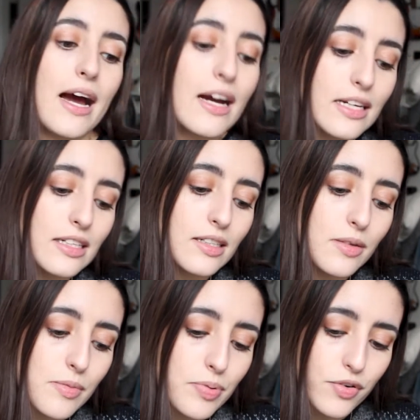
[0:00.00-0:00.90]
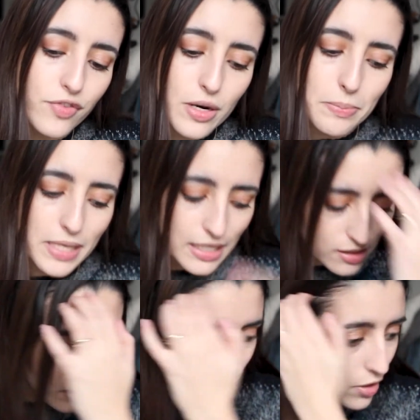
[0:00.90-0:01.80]
I prefer being
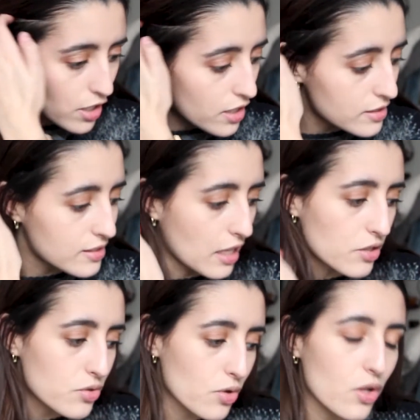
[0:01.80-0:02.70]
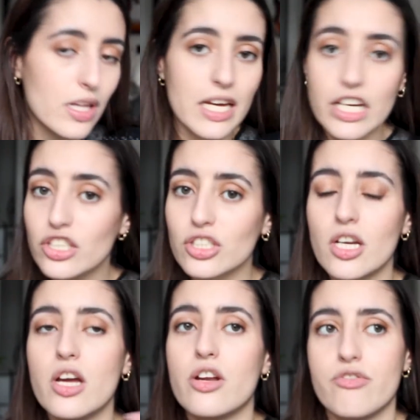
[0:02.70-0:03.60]
somewhere central-ish,